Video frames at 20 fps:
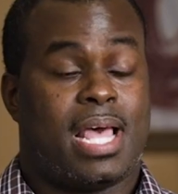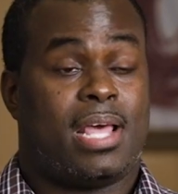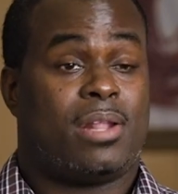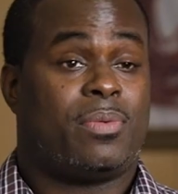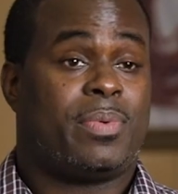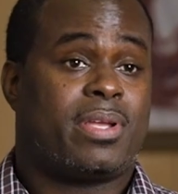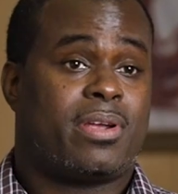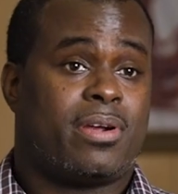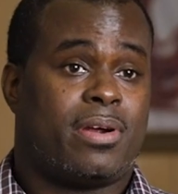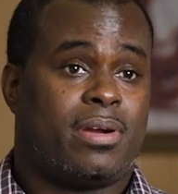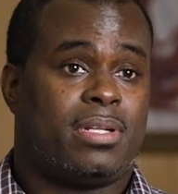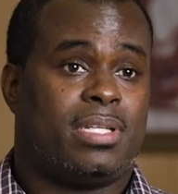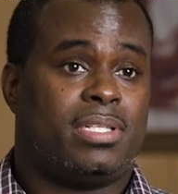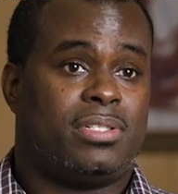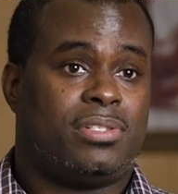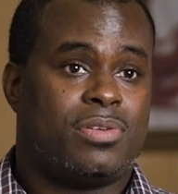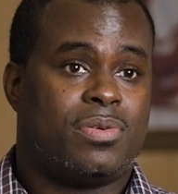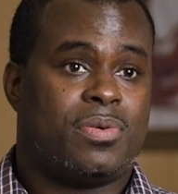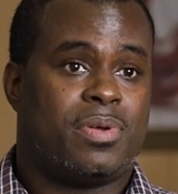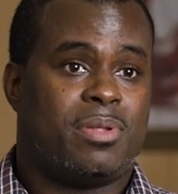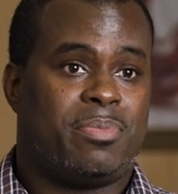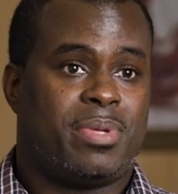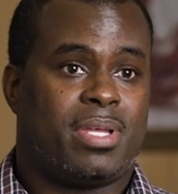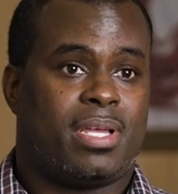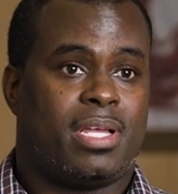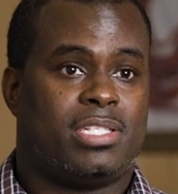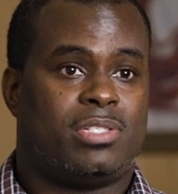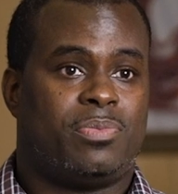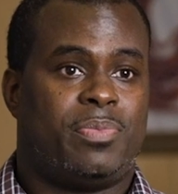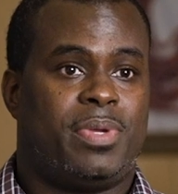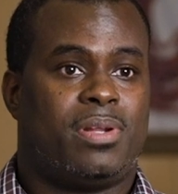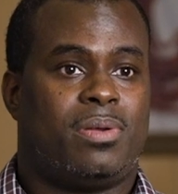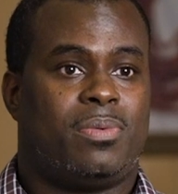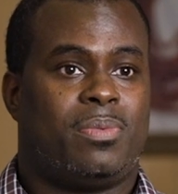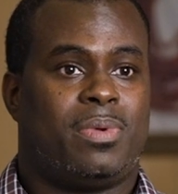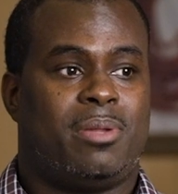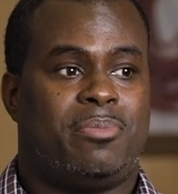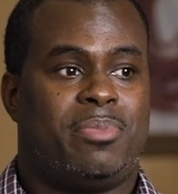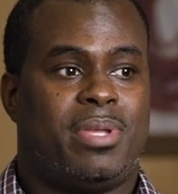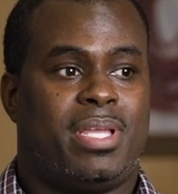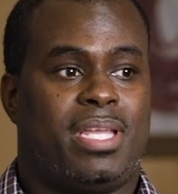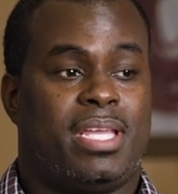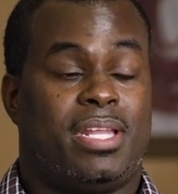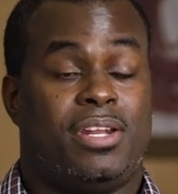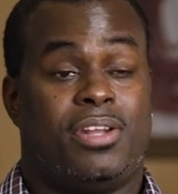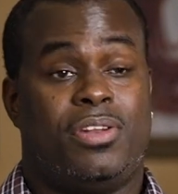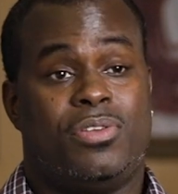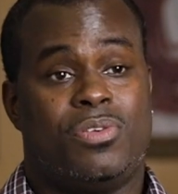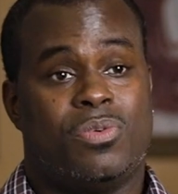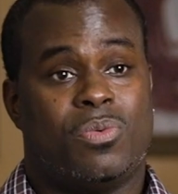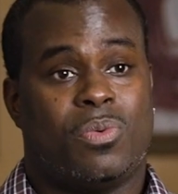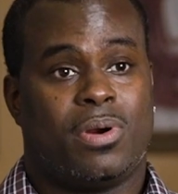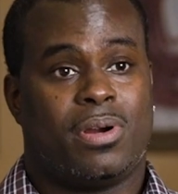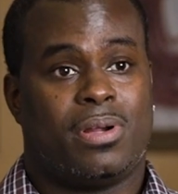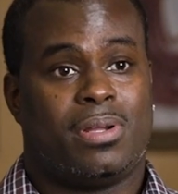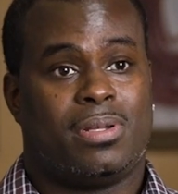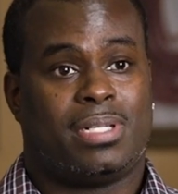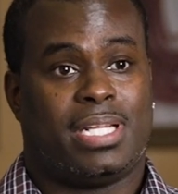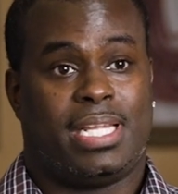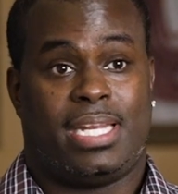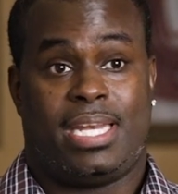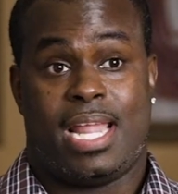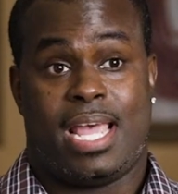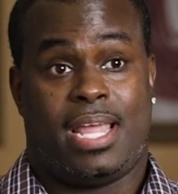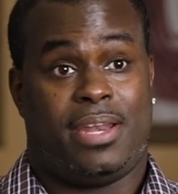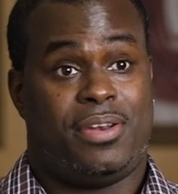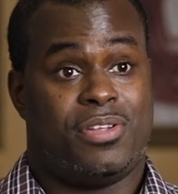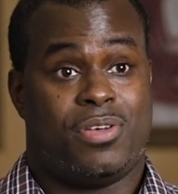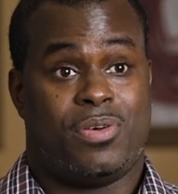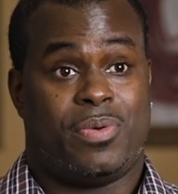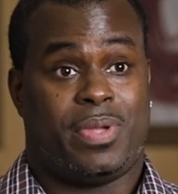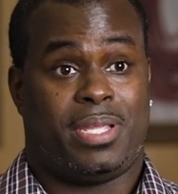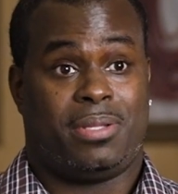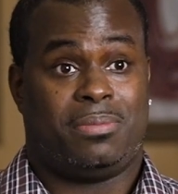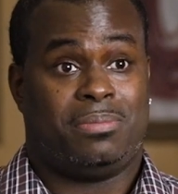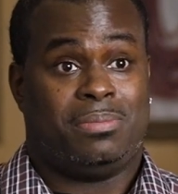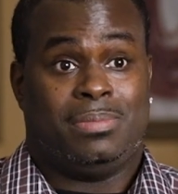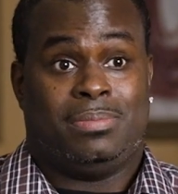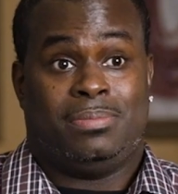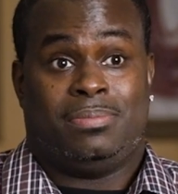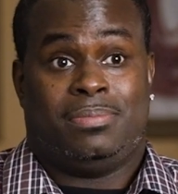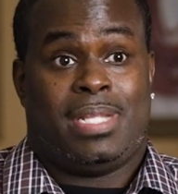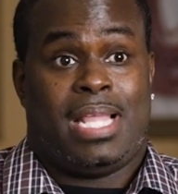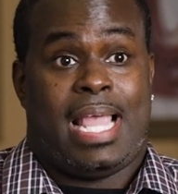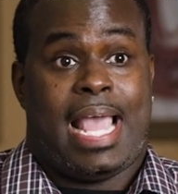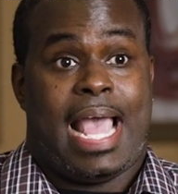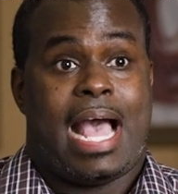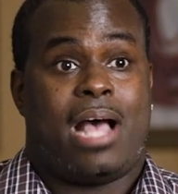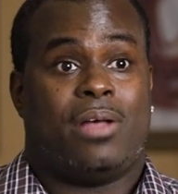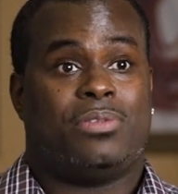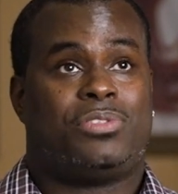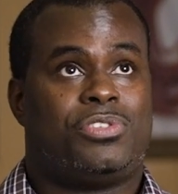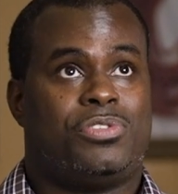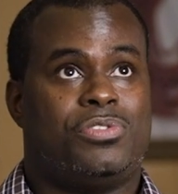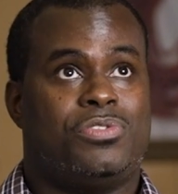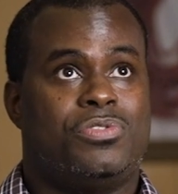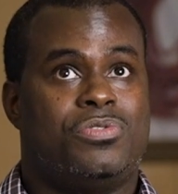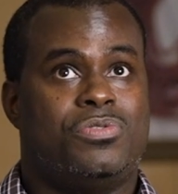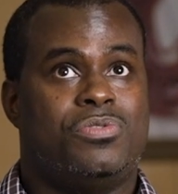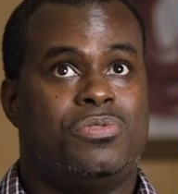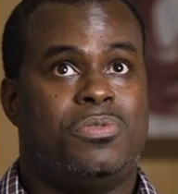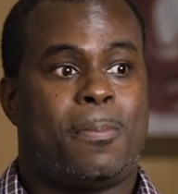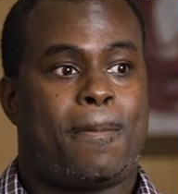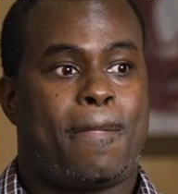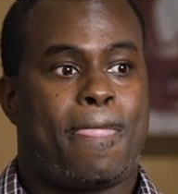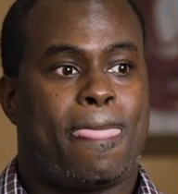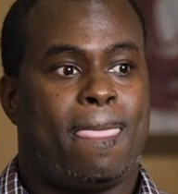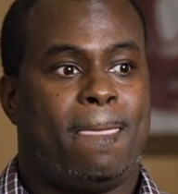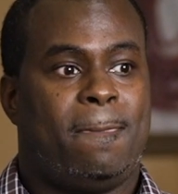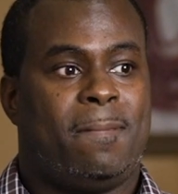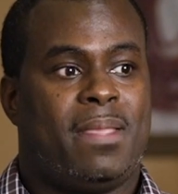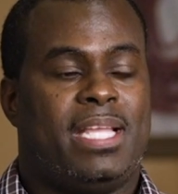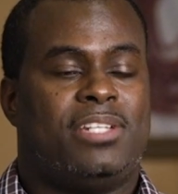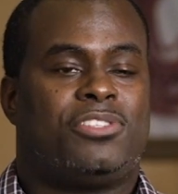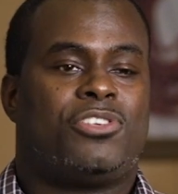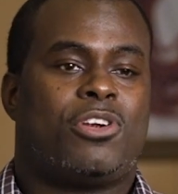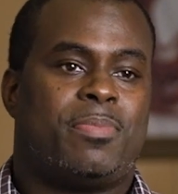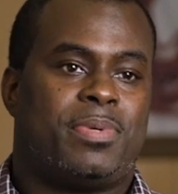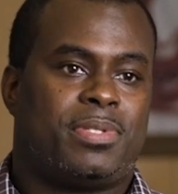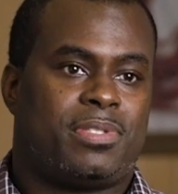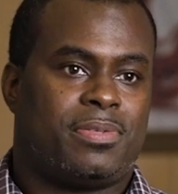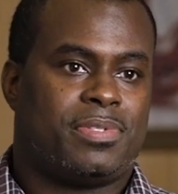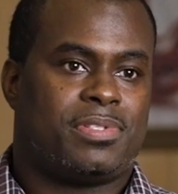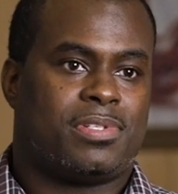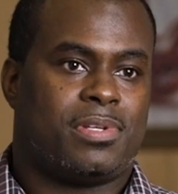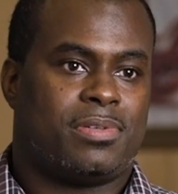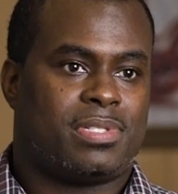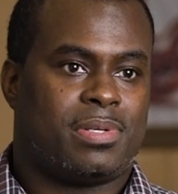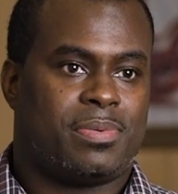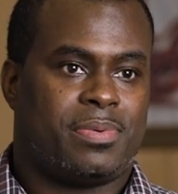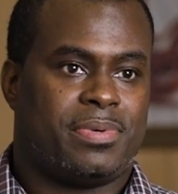how do we currently do it, because we don't want to be in a new world and not knowing how to interpret the results that